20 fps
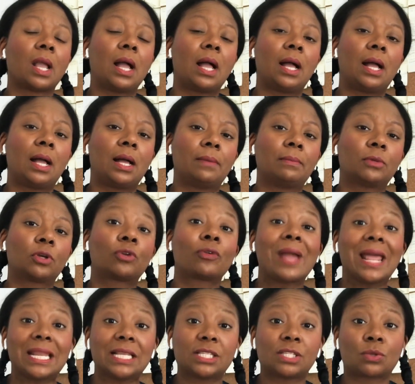um,
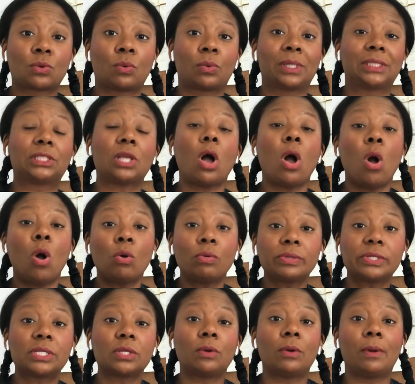credit score, it's
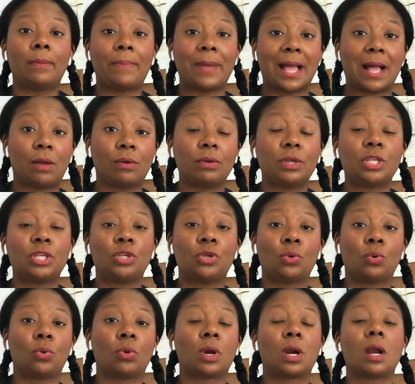also about
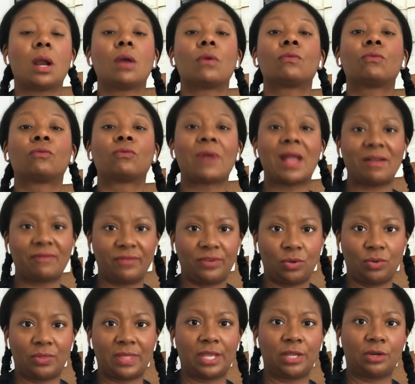your
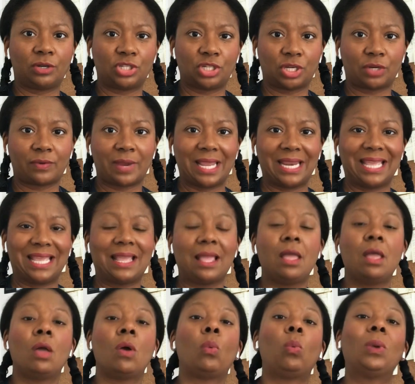revenue that you're
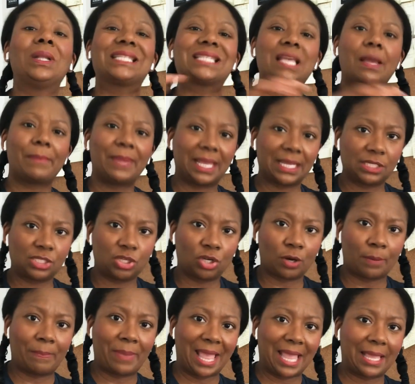generating, what's coming into
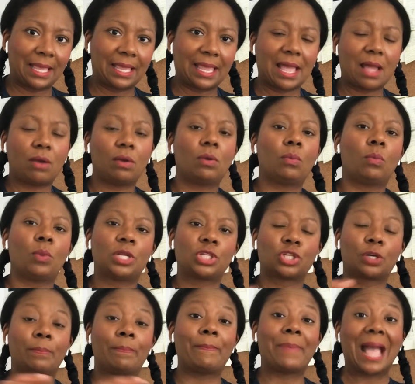your bank account, and
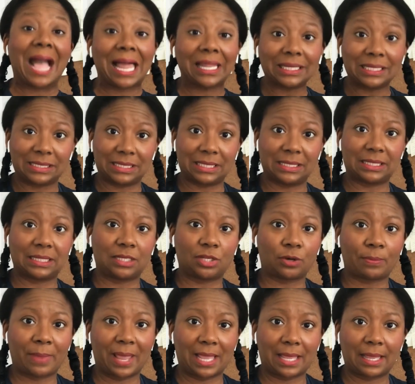what your balance is in
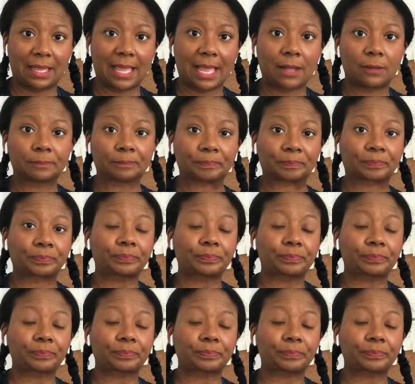your bank account.